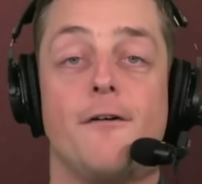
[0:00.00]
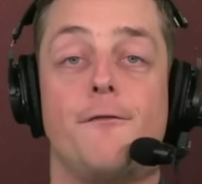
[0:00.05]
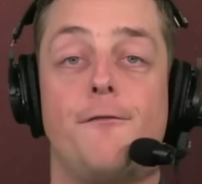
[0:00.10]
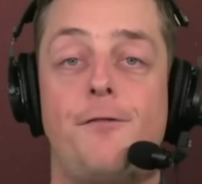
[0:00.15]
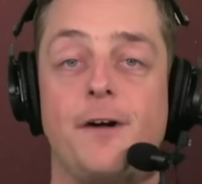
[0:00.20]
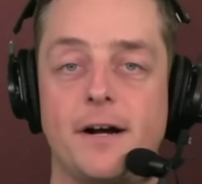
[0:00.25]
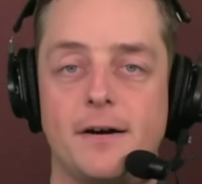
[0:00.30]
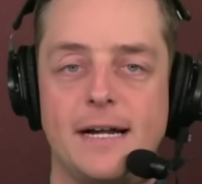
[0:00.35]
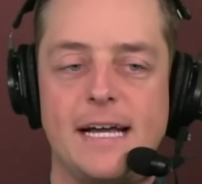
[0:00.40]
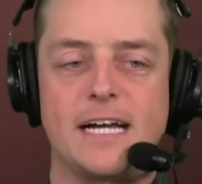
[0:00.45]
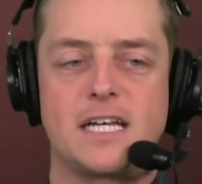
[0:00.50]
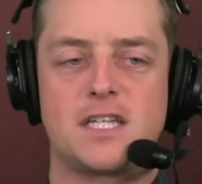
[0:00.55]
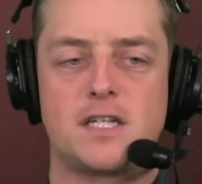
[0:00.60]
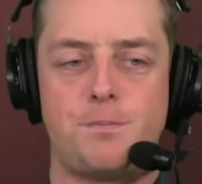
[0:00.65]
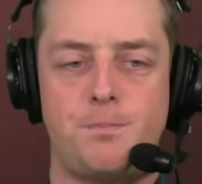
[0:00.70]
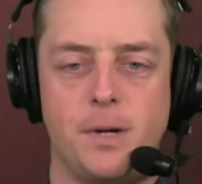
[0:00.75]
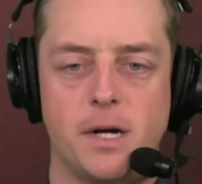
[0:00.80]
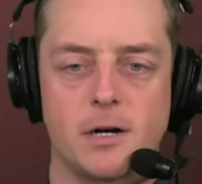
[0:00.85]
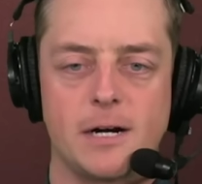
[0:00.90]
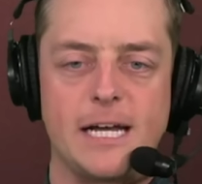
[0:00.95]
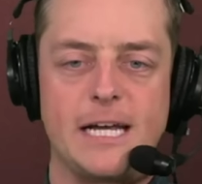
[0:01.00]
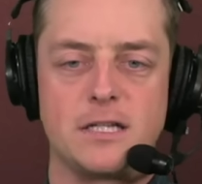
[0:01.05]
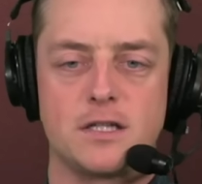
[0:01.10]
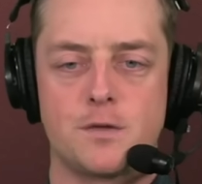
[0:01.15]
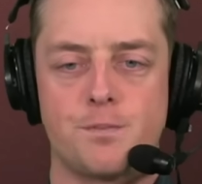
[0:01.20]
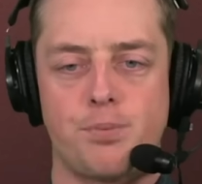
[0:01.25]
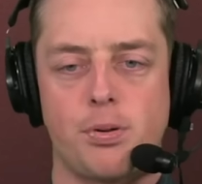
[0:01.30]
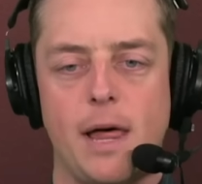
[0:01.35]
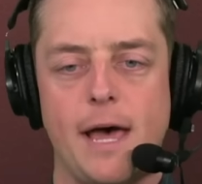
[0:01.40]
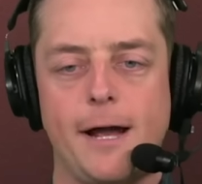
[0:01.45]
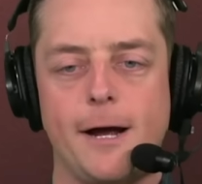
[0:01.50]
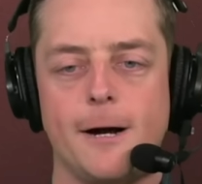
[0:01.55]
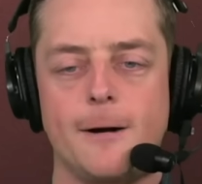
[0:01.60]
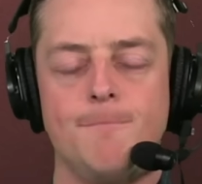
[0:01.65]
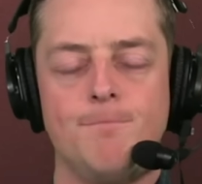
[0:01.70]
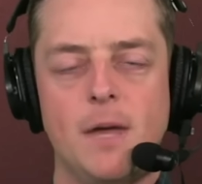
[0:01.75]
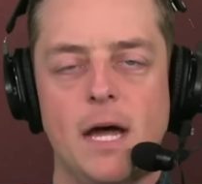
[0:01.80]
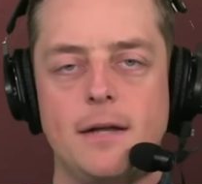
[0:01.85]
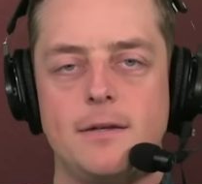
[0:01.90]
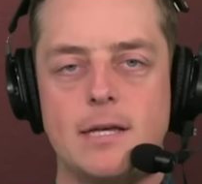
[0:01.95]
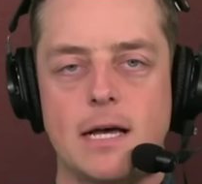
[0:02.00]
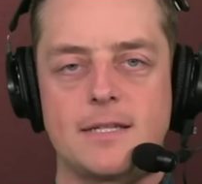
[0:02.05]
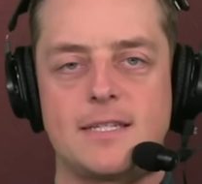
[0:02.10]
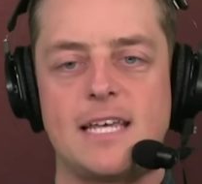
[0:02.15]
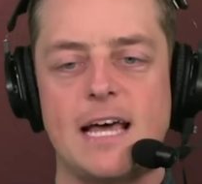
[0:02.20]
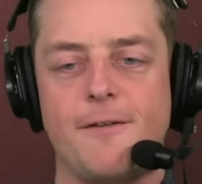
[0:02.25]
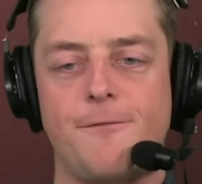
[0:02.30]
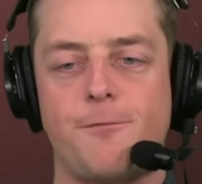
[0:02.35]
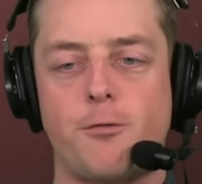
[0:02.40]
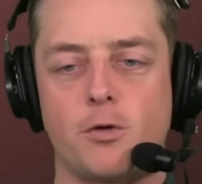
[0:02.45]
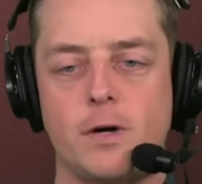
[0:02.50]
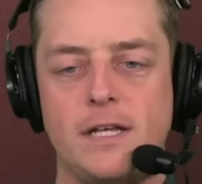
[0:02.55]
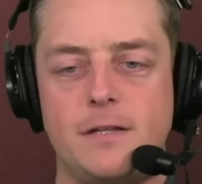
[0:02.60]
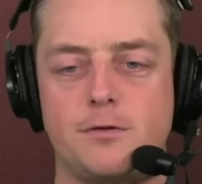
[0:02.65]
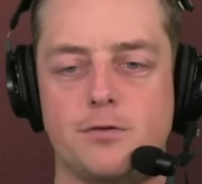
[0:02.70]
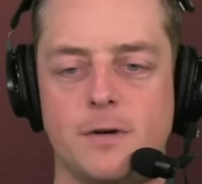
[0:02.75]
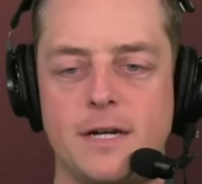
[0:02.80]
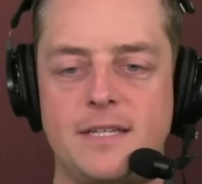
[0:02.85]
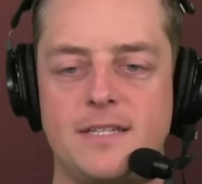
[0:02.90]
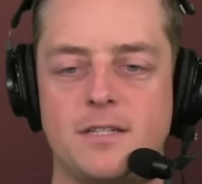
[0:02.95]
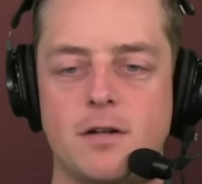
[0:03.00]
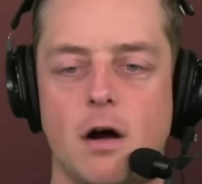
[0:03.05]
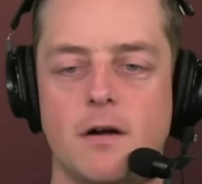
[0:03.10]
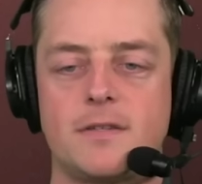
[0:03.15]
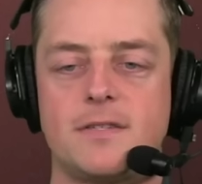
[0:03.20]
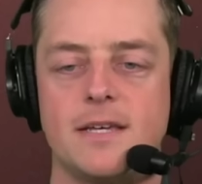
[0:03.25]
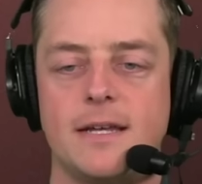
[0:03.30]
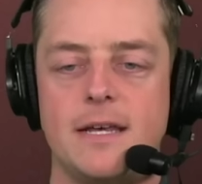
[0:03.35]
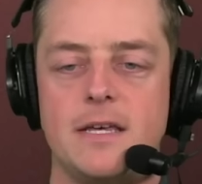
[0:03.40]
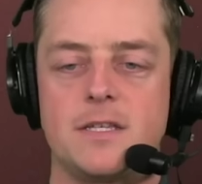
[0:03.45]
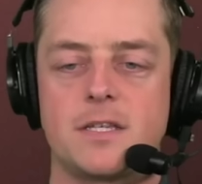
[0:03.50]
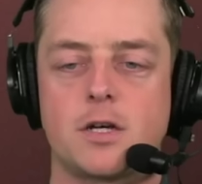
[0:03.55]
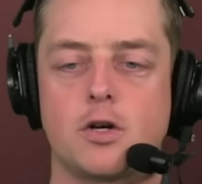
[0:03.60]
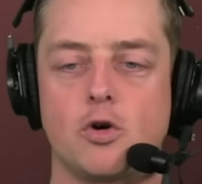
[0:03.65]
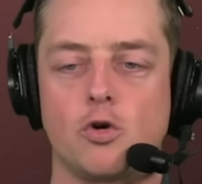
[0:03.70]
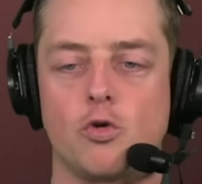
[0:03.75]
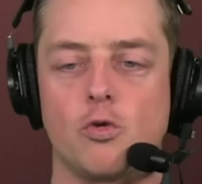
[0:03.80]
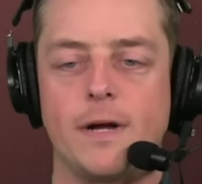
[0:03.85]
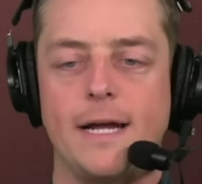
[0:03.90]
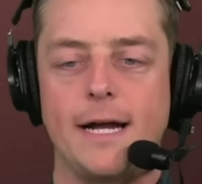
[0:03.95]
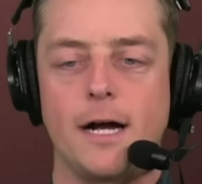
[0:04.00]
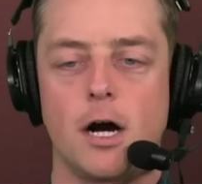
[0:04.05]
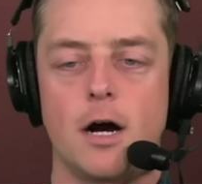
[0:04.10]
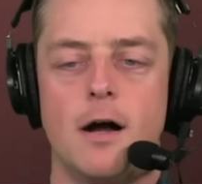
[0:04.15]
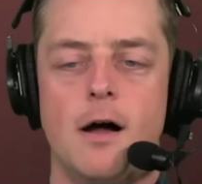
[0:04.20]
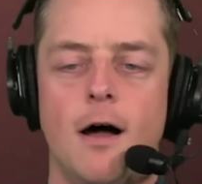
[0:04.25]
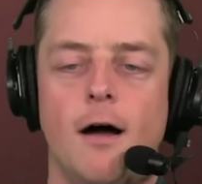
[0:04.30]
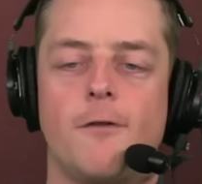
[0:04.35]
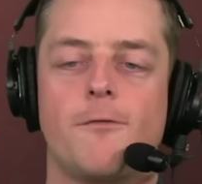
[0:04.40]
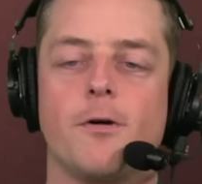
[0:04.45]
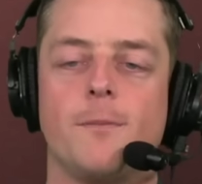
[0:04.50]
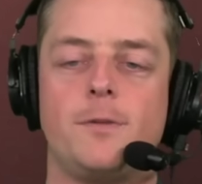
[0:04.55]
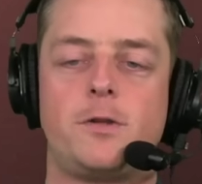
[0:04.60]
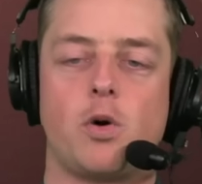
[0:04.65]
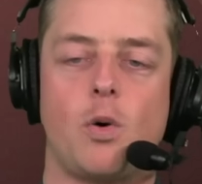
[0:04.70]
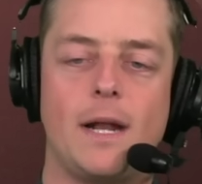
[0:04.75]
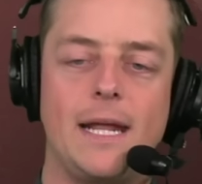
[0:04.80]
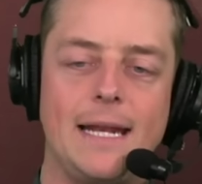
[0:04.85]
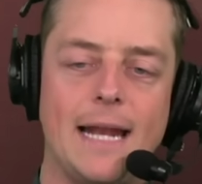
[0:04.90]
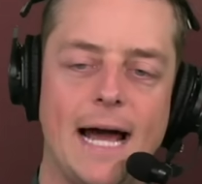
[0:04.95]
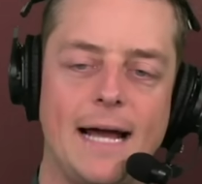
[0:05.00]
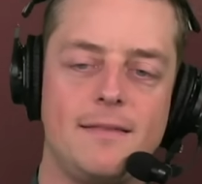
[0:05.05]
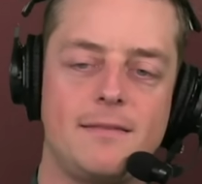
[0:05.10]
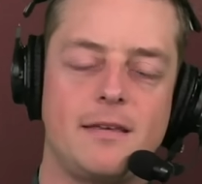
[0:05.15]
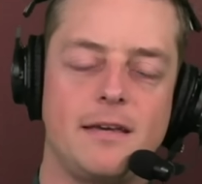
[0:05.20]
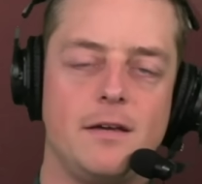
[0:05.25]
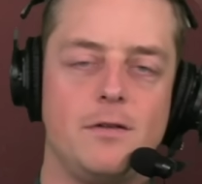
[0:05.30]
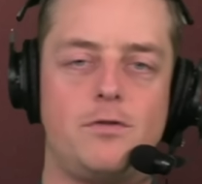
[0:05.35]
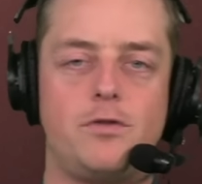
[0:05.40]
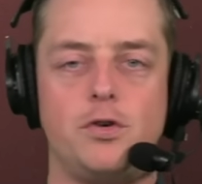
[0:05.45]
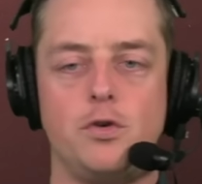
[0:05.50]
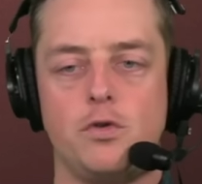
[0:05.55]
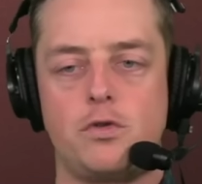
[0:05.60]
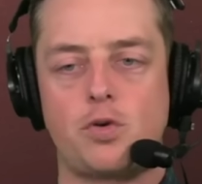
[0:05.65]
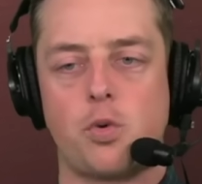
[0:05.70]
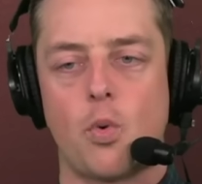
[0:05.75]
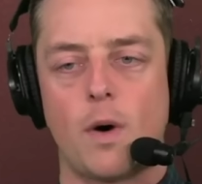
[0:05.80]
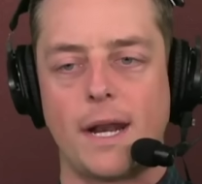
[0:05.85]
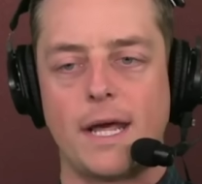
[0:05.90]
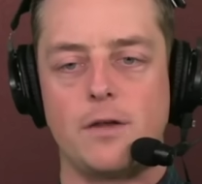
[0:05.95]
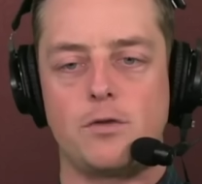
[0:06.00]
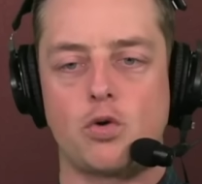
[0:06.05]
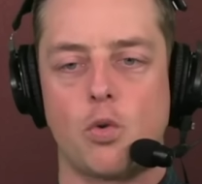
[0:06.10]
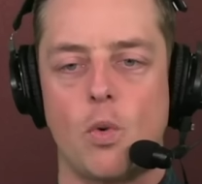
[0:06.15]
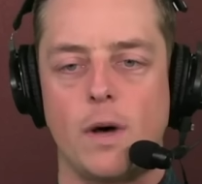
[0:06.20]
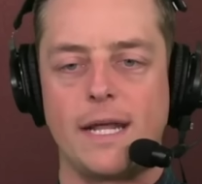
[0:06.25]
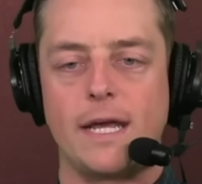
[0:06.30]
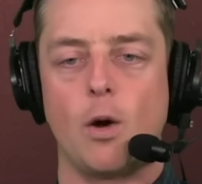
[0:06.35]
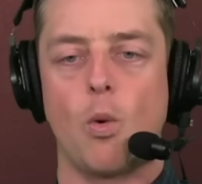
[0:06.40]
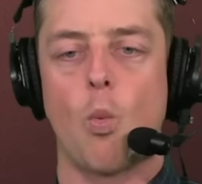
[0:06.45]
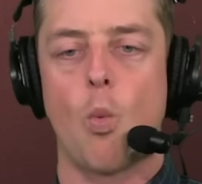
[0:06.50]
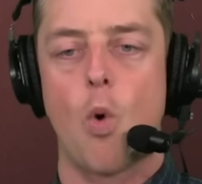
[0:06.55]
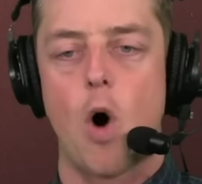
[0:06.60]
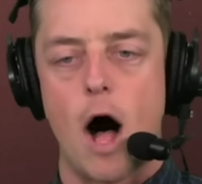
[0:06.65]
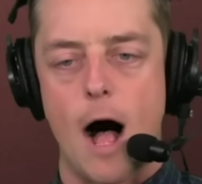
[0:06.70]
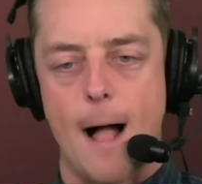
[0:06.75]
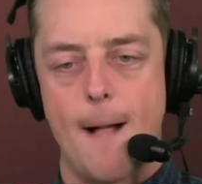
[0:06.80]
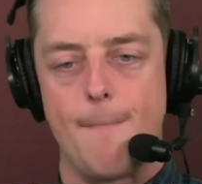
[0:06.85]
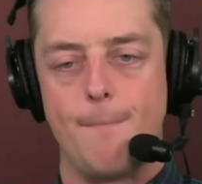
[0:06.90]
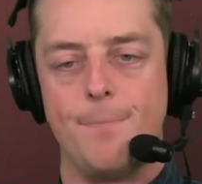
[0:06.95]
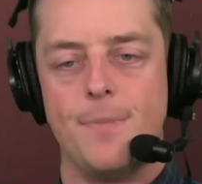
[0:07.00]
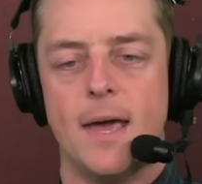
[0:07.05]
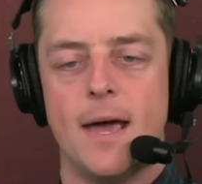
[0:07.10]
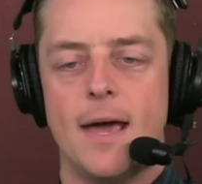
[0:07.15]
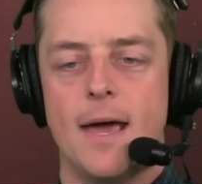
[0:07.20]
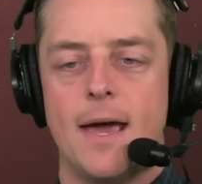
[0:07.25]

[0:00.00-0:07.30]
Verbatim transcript: Very experienced player. Does have forty-three starts in his career from twenty nineteen to twenty twenty-one.